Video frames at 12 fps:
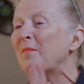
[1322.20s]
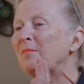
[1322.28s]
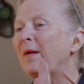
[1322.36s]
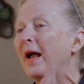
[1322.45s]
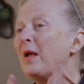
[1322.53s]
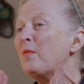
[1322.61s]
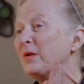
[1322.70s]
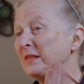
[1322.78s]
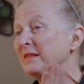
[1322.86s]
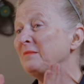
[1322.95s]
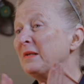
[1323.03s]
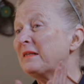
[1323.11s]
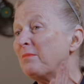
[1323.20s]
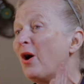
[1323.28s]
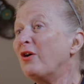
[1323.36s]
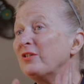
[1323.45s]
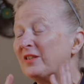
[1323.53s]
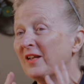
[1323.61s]
But it was Miss
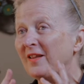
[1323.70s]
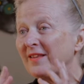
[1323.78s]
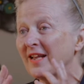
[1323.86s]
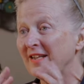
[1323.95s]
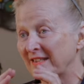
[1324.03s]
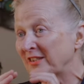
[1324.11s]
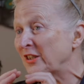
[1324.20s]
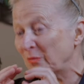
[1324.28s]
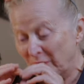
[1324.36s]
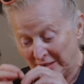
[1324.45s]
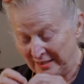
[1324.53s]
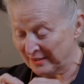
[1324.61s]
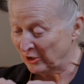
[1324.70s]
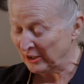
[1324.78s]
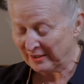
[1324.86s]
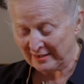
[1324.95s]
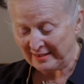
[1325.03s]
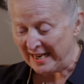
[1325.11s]
Morrison that she
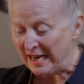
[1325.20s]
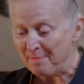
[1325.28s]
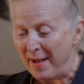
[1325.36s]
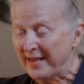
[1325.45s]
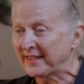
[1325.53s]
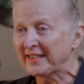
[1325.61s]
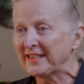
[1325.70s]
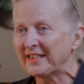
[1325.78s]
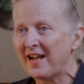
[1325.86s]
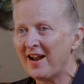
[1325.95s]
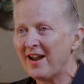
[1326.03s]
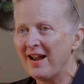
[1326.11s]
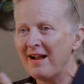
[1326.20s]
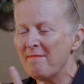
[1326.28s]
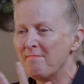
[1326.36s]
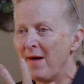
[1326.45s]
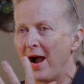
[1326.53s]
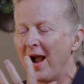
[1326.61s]
still bettered
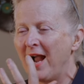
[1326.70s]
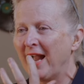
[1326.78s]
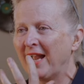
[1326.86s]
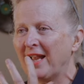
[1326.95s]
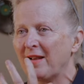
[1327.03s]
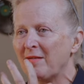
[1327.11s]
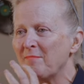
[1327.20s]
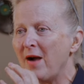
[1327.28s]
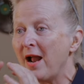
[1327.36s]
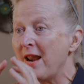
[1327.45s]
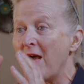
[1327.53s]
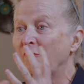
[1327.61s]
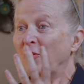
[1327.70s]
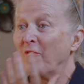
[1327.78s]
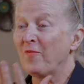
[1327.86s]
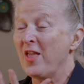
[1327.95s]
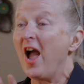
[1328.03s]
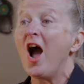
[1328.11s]
my love
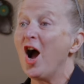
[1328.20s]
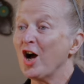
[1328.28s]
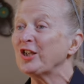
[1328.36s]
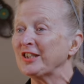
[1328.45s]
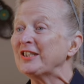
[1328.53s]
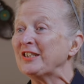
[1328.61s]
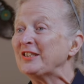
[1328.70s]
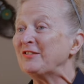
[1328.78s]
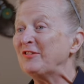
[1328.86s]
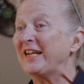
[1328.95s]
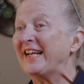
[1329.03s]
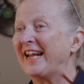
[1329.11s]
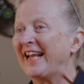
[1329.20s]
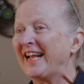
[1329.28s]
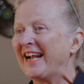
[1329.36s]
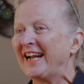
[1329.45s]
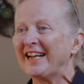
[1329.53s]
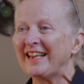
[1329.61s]
of the arts, really,
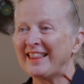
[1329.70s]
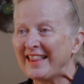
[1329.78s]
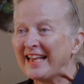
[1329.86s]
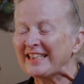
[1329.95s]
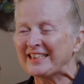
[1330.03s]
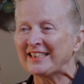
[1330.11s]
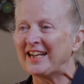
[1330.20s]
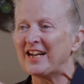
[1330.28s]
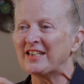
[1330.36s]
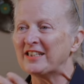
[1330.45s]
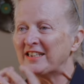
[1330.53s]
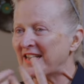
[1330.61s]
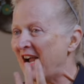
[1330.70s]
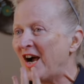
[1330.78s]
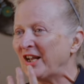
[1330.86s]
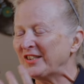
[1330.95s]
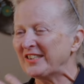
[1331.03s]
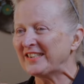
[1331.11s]
and theatre and
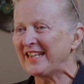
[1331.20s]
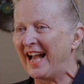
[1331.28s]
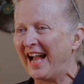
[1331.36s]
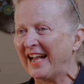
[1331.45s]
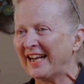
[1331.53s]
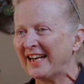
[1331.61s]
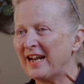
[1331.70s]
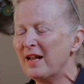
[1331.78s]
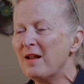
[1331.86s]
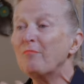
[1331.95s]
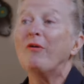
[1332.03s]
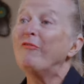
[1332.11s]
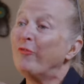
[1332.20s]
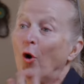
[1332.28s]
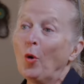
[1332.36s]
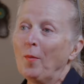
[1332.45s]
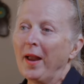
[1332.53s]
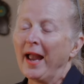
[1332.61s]
dance and
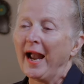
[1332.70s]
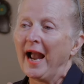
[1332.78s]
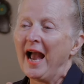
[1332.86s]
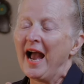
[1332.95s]
performing.